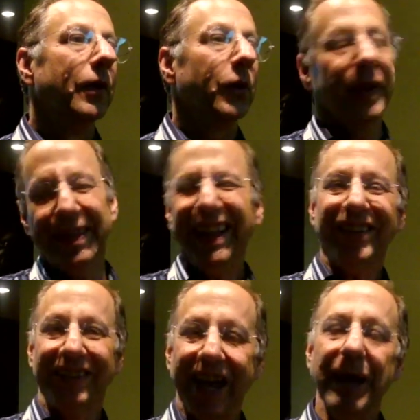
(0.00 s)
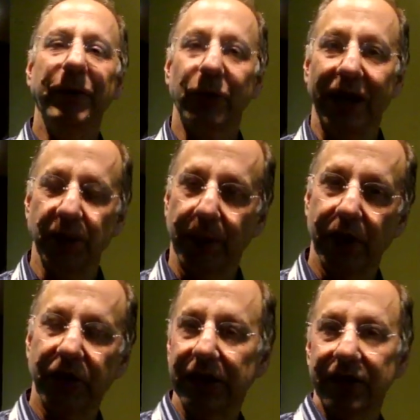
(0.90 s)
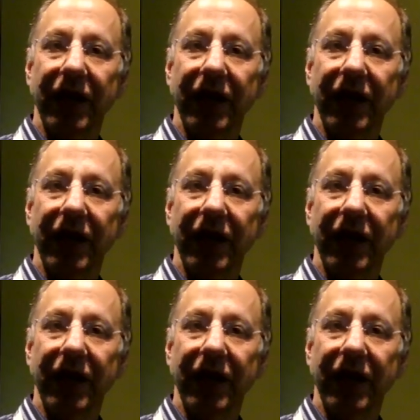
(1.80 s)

So that's a type of transparency.